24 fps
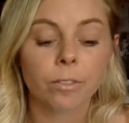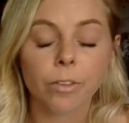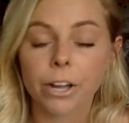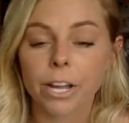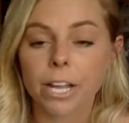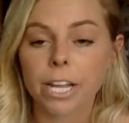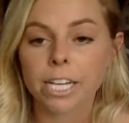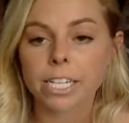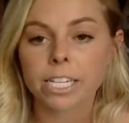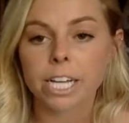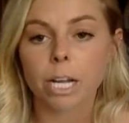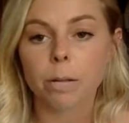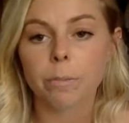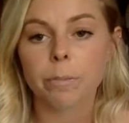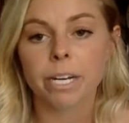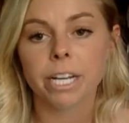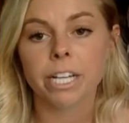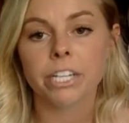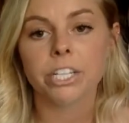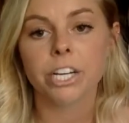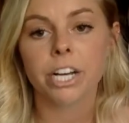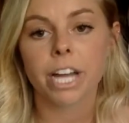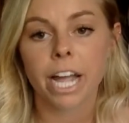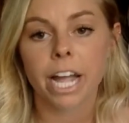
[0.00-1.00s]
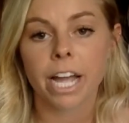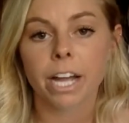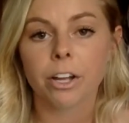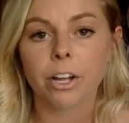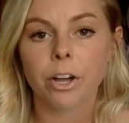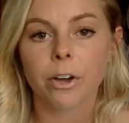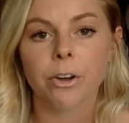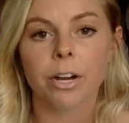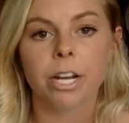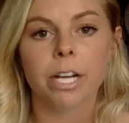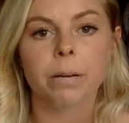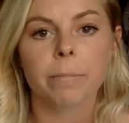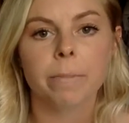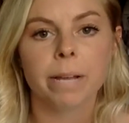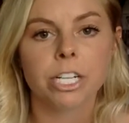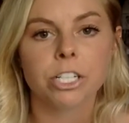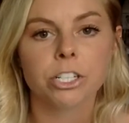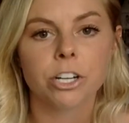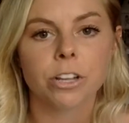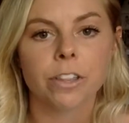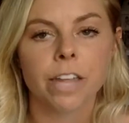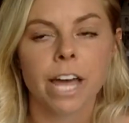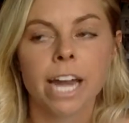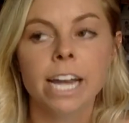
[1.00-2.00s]
looking at documentation and coding to make
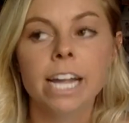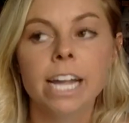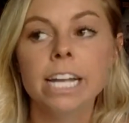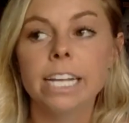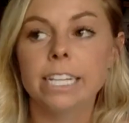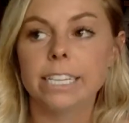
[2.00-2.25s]
sure that